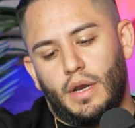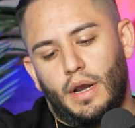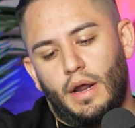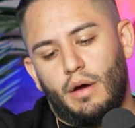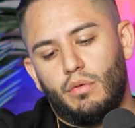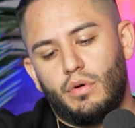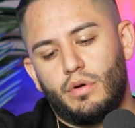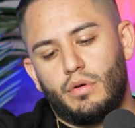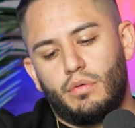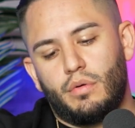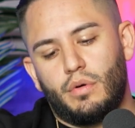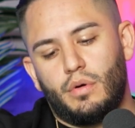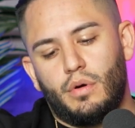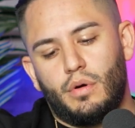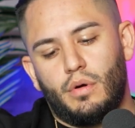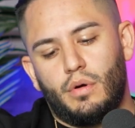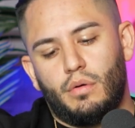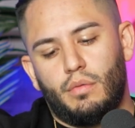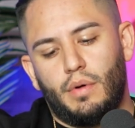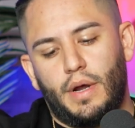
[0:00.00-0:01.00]
I would
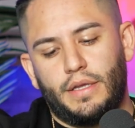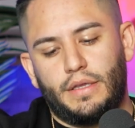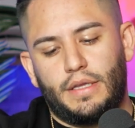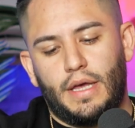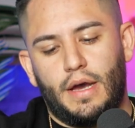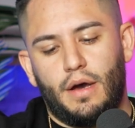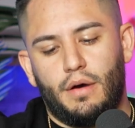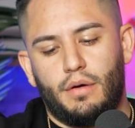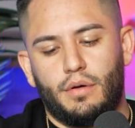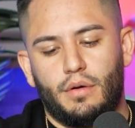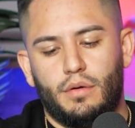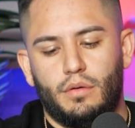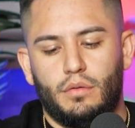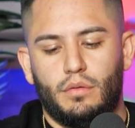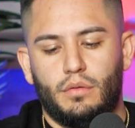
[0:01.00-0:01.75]
write down